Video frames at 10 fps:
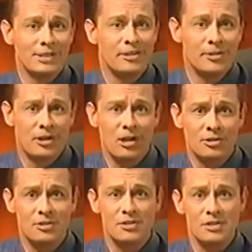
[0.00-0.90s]
in internet
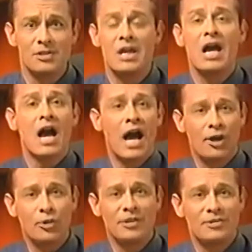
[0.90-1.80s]
auctions is,
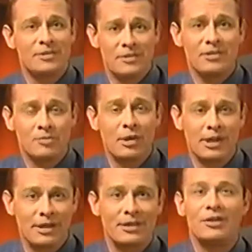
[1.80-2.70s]
how do I know that they're going to
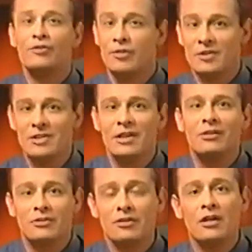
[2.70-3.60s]
pay from the
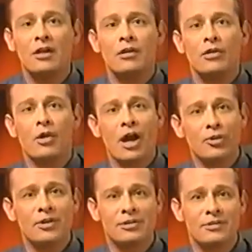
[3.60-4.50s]
seller, or how
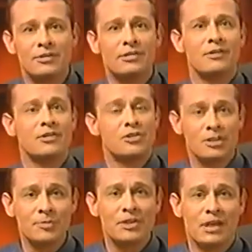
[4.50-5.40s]
do I know that they're going to
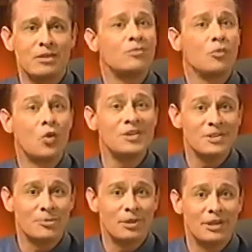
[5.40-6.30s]
ship the item
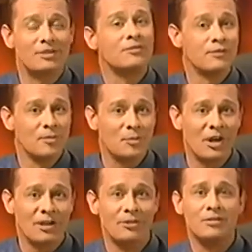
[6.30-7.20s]
once I pay from the
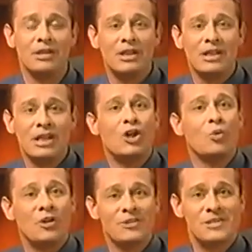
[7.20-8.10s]
buyer?
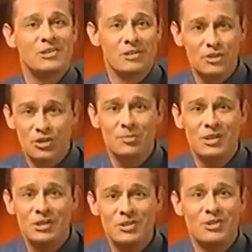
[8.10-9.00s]
While this is a
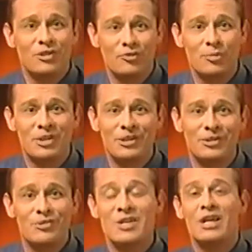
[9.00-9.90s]
legitimate concern for
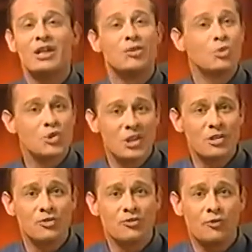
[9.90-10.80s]
beginners, the
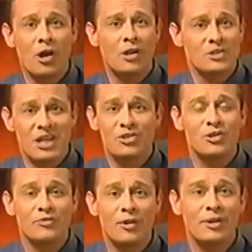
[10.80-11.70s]
percentage of fraud is
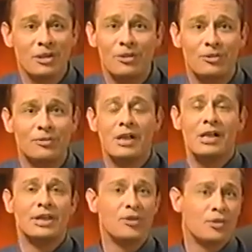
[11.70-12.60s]
actually very low,
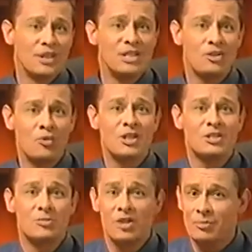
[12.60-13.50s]
and there are easy
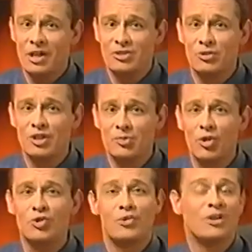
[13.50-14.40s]
ways to minimize your
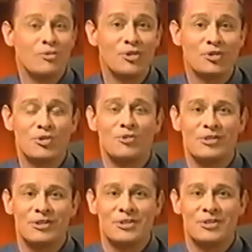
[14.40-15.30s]
exposure and reduce your
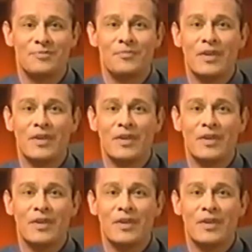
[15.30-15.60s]
risks.